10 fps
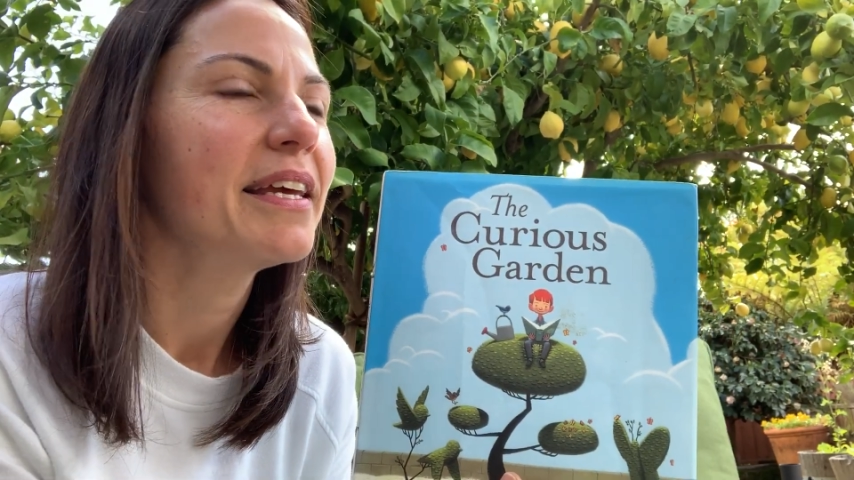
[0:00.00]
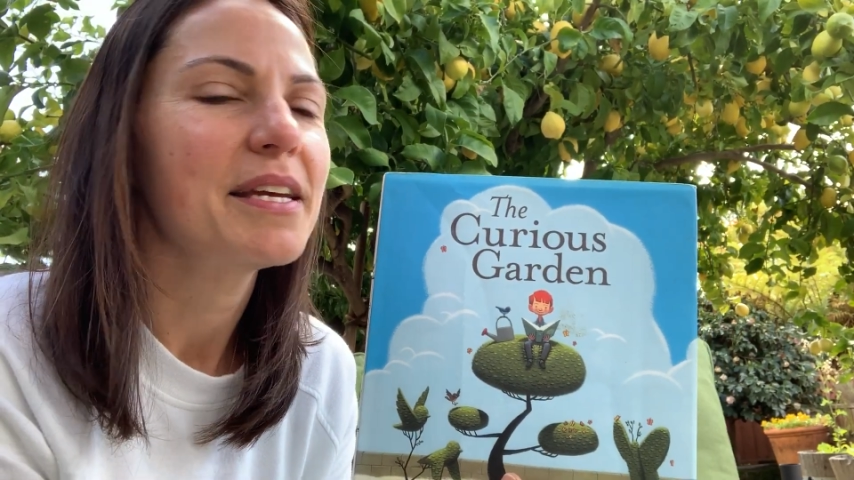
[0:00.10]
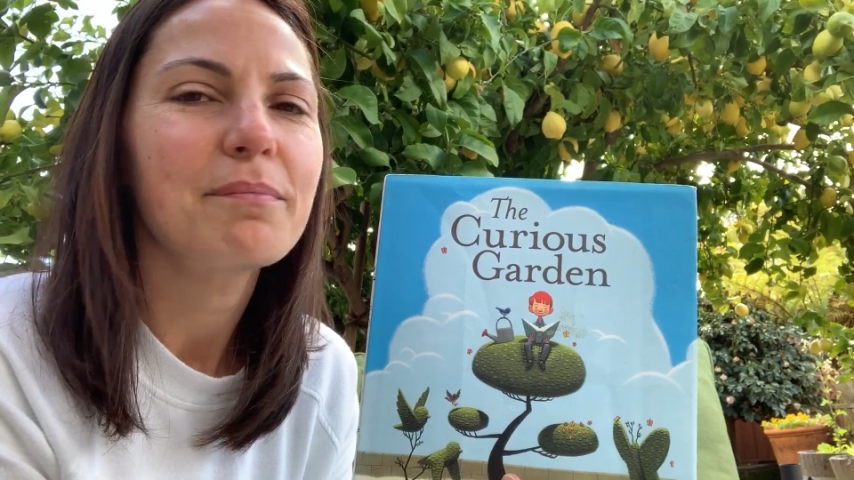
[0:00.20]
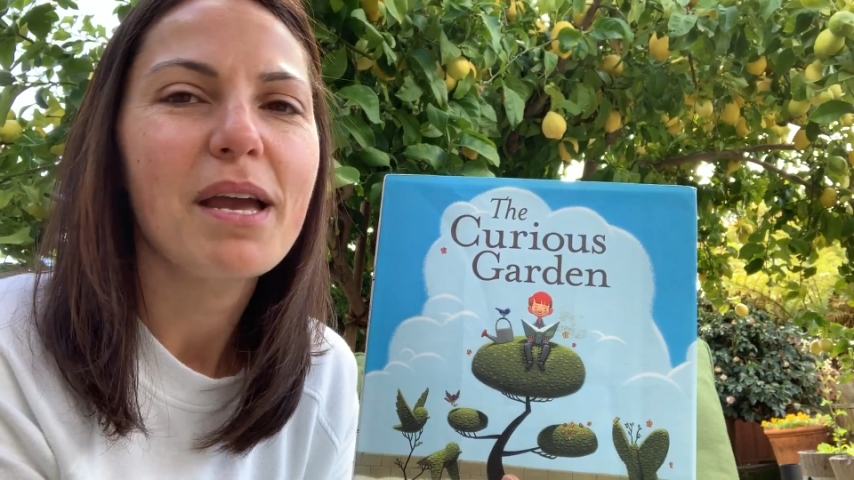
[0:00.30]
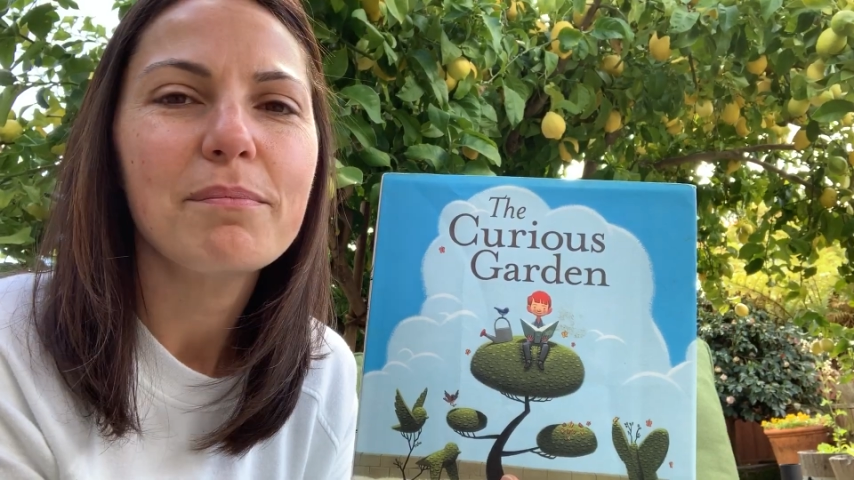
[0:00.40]

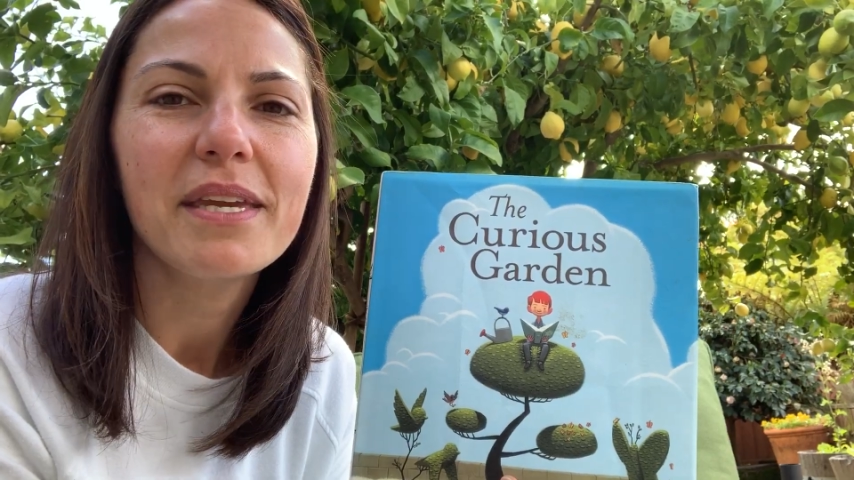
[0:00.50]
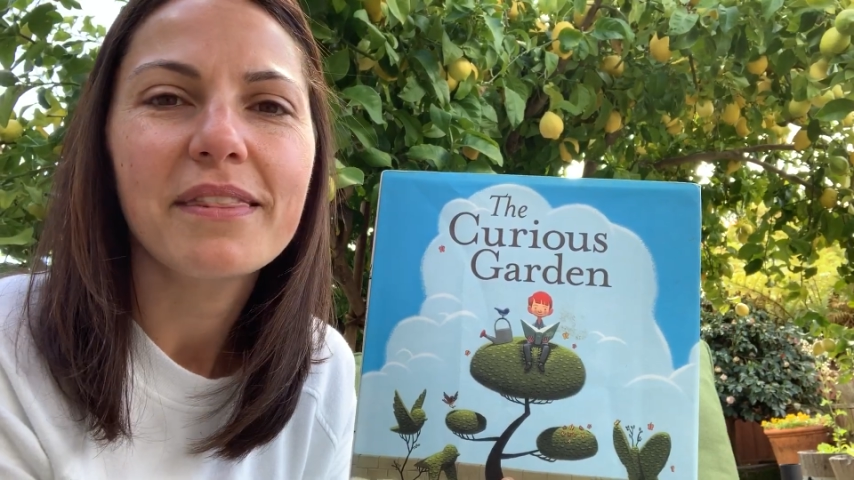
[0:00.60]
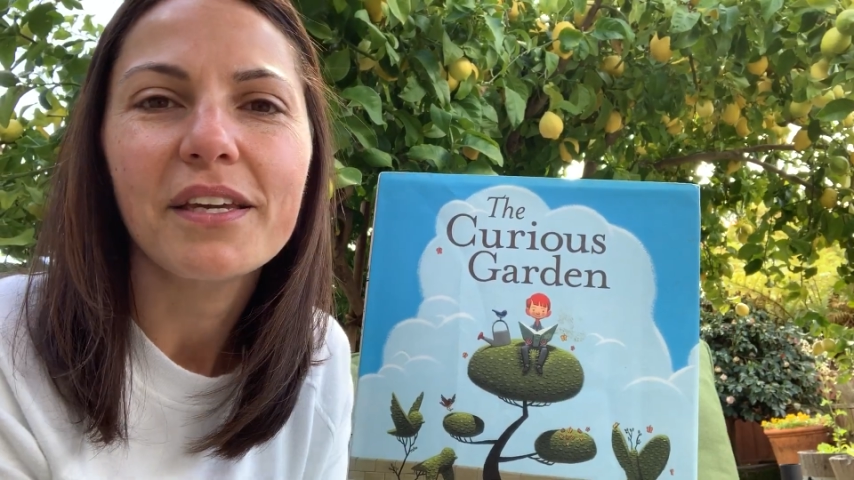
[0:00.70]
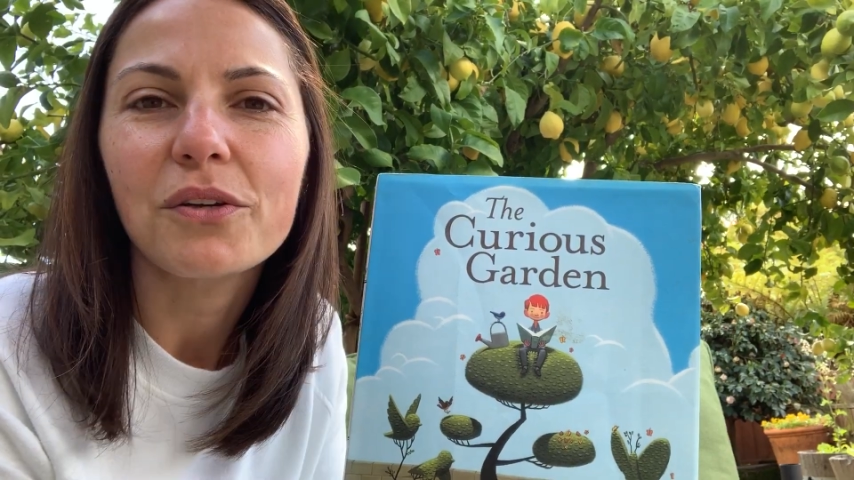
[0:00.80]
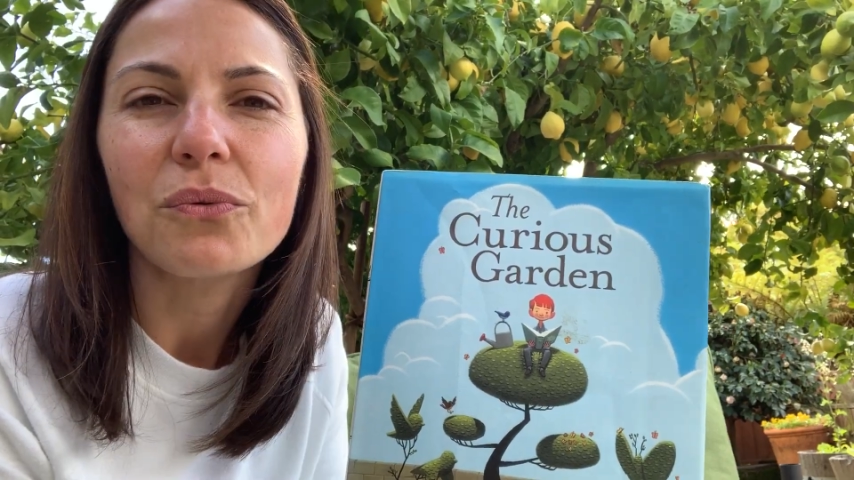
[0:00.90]
It might mean
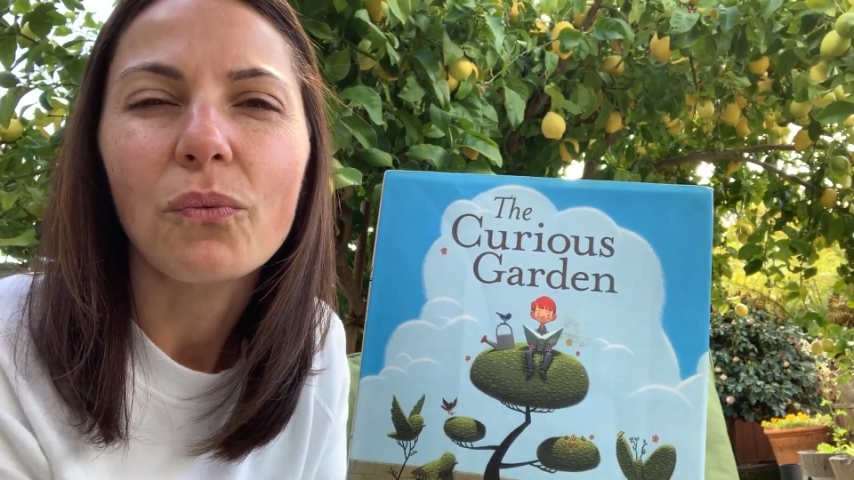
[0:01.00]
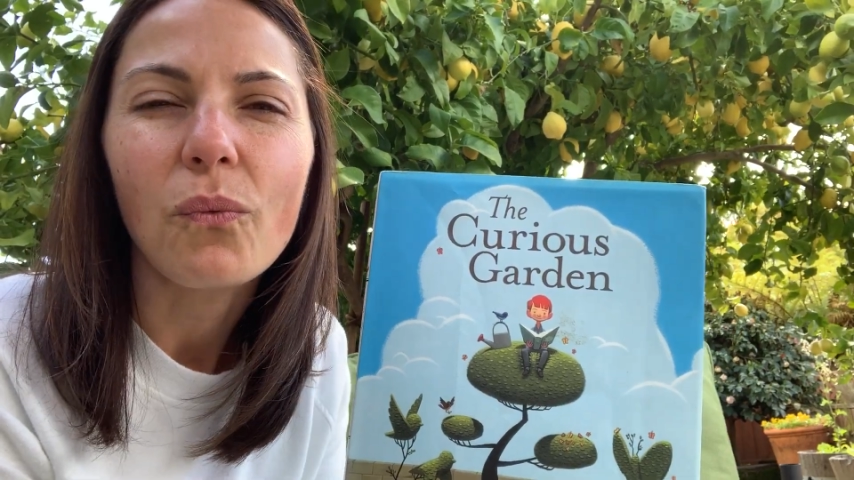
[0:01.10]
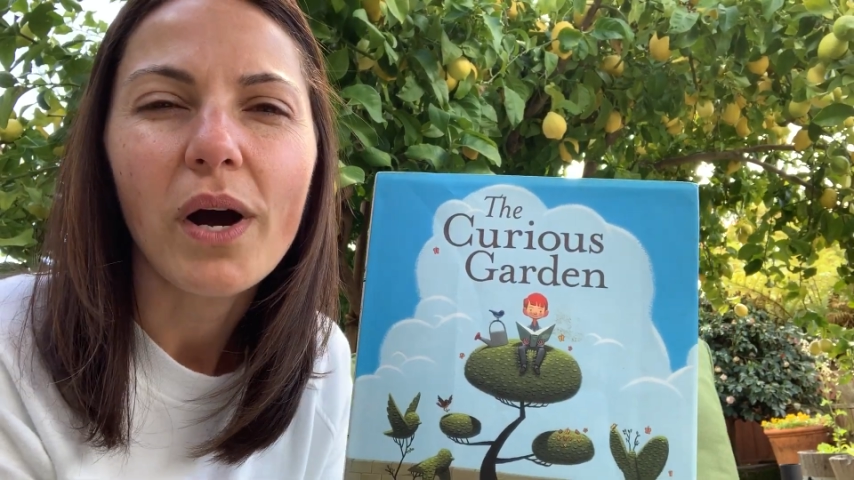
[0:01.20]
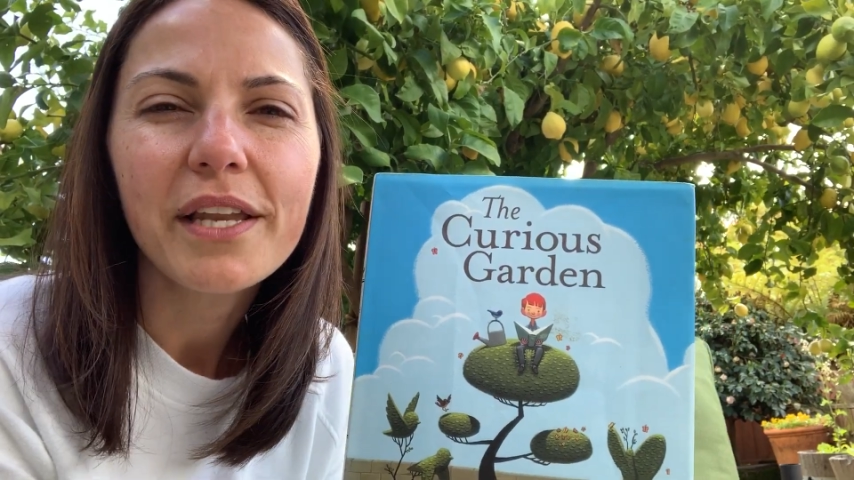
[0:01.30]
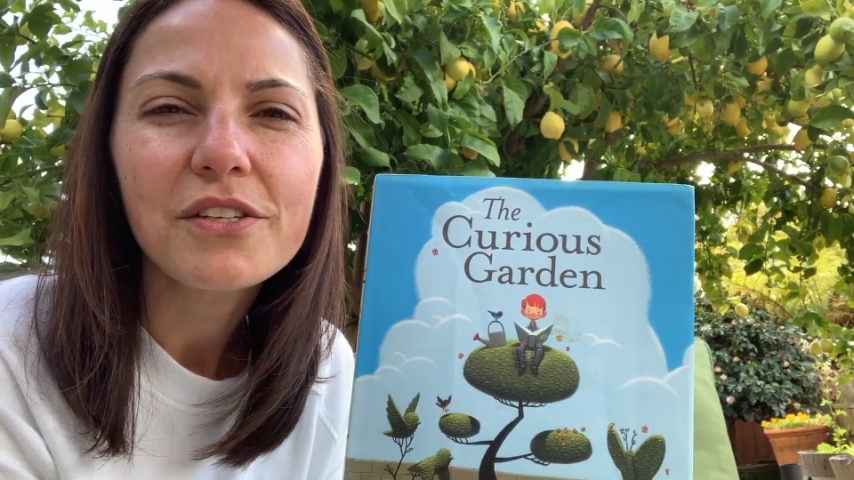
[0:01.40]
that you're
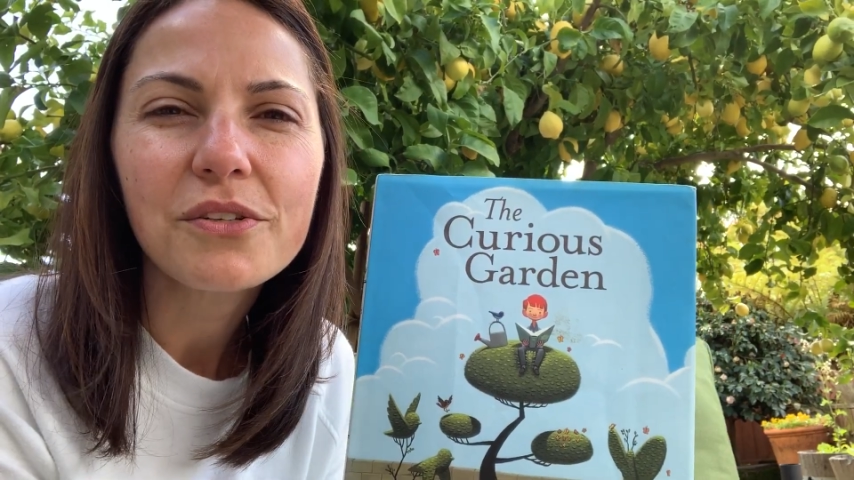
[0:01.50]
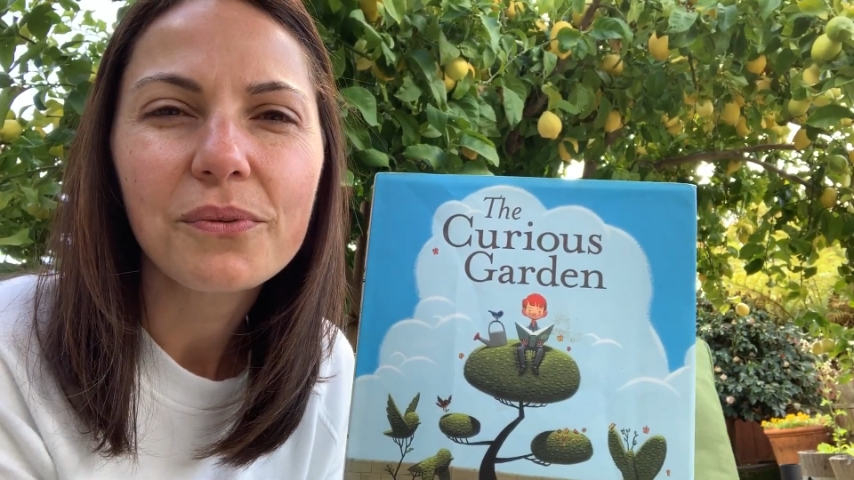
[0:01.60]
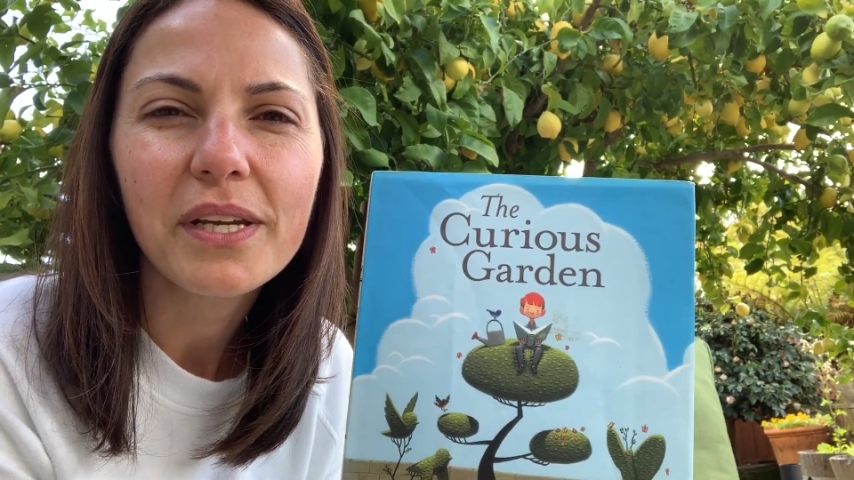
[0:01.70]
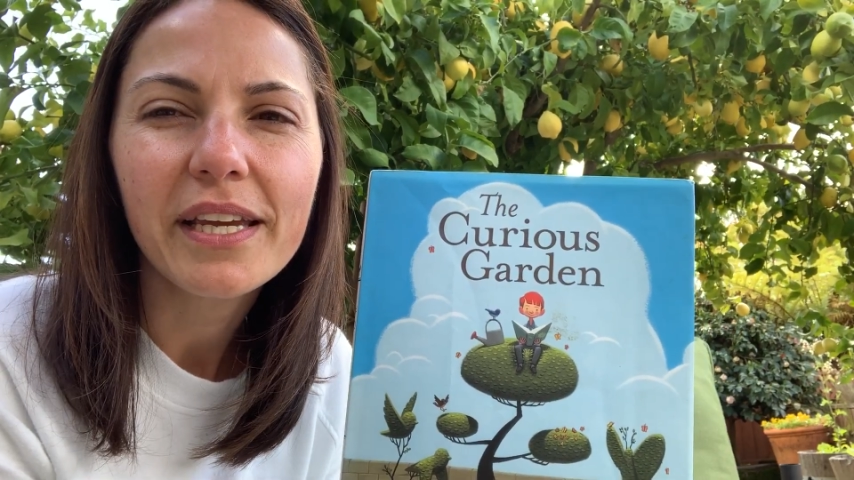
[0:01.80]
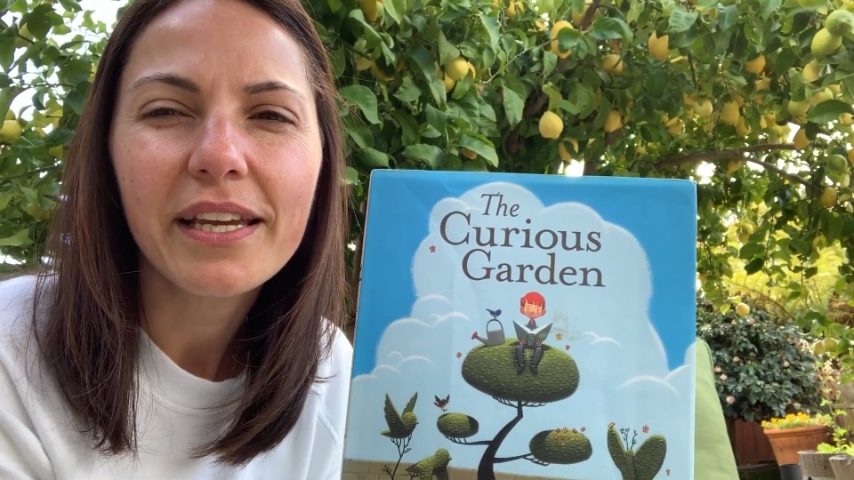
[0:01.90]

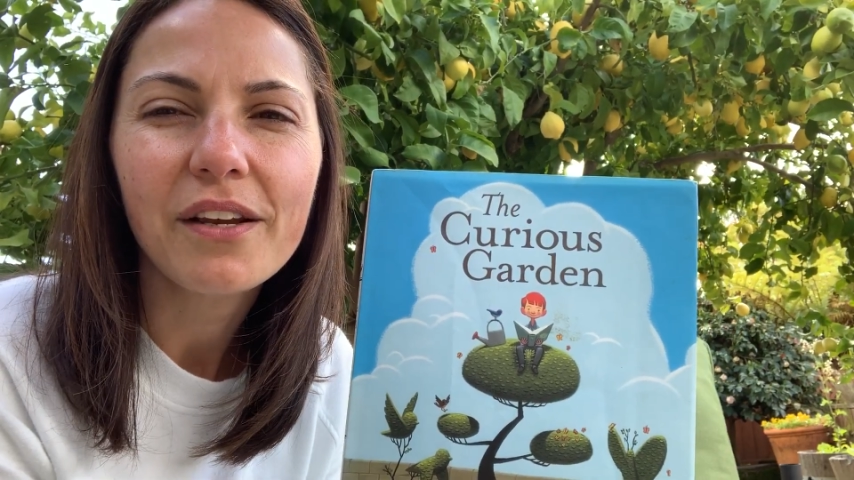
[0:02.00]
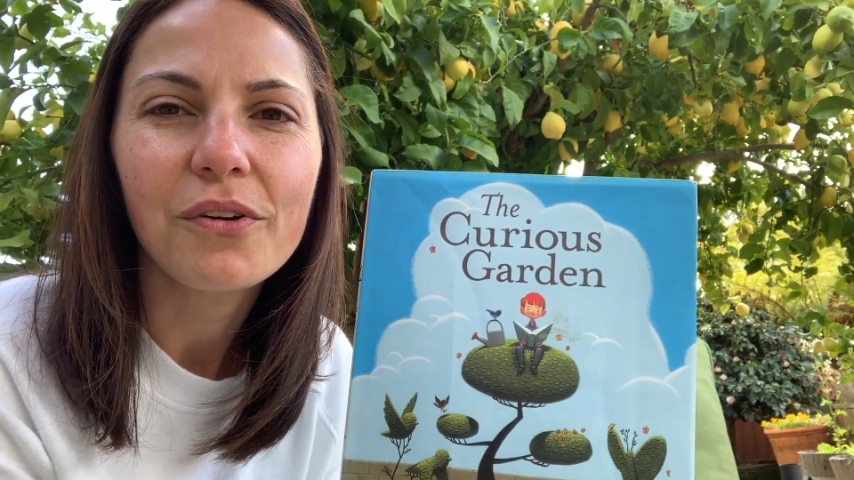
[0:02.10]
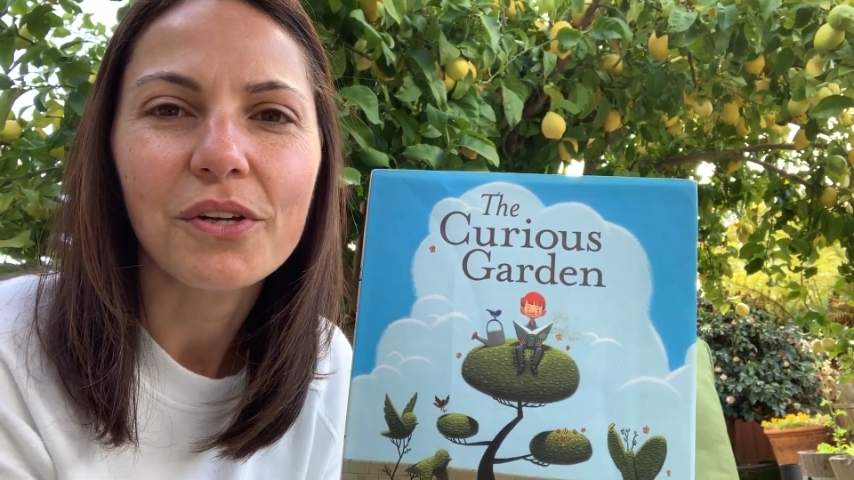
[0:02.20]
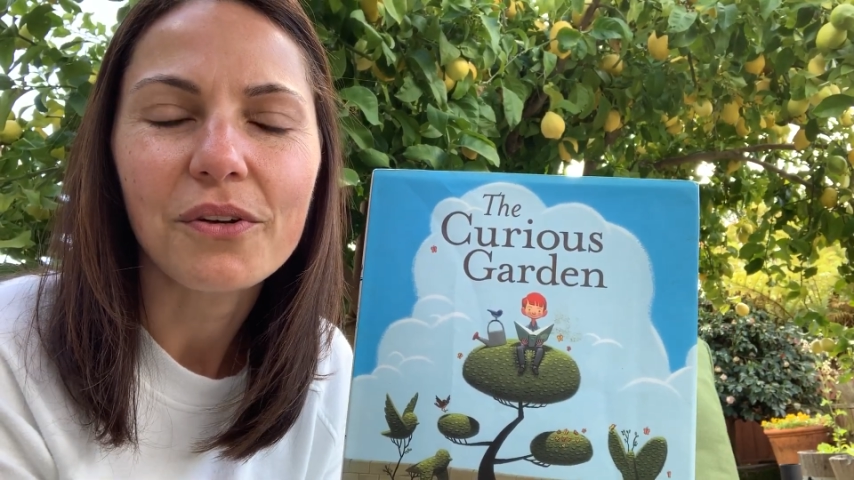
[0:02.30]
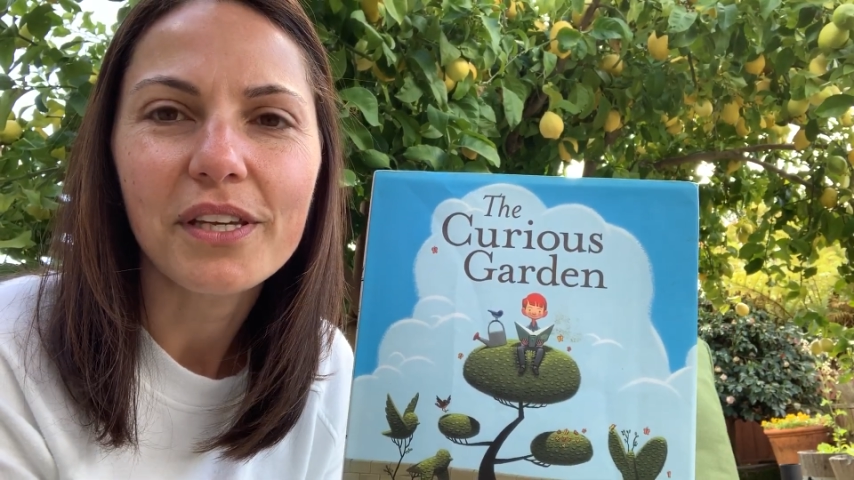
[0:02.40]
wondering or you're